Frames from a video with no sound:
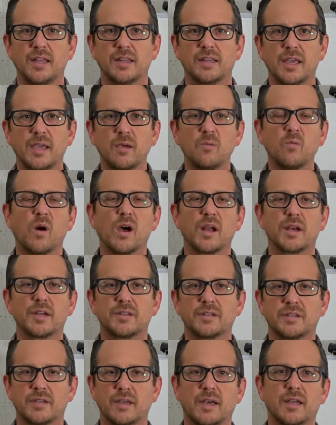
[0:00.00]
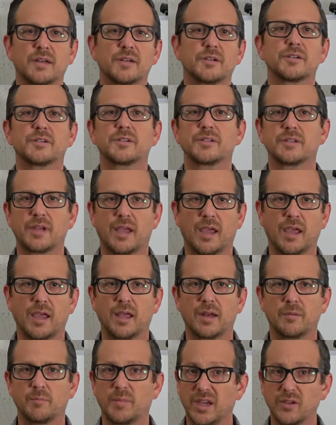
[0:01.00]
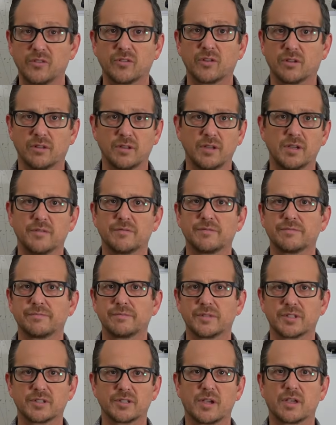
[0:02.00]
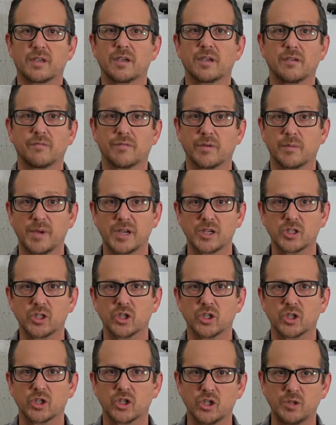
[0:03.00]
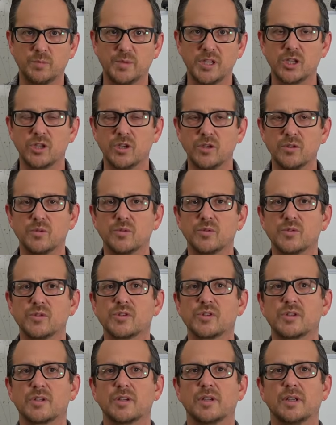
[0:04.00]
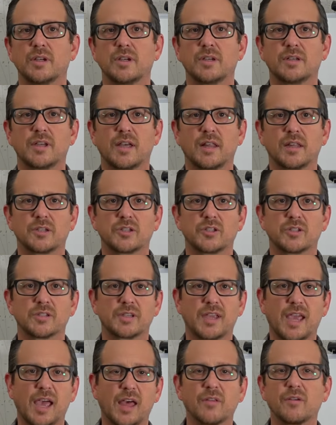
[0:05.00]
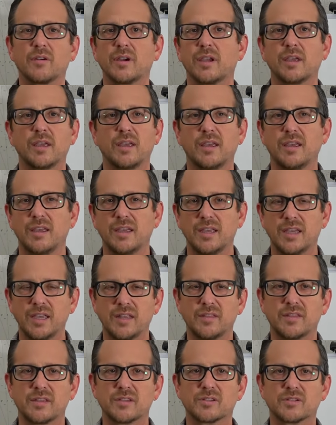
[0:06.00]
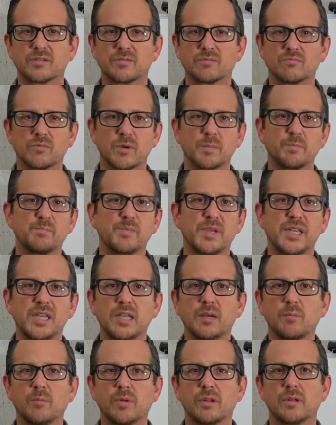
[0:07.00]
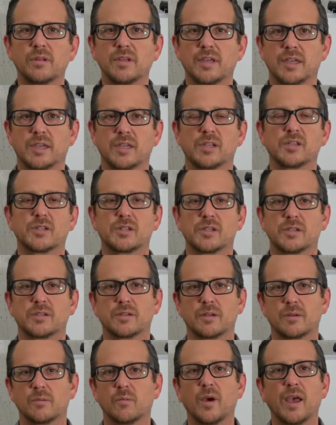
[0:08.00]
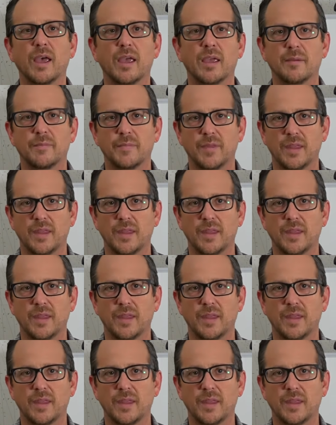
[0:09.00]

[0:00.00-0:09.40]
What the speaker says: They wanted to understand basically if psychic information could be used in intelligence gathering in this repeatable and consistent way.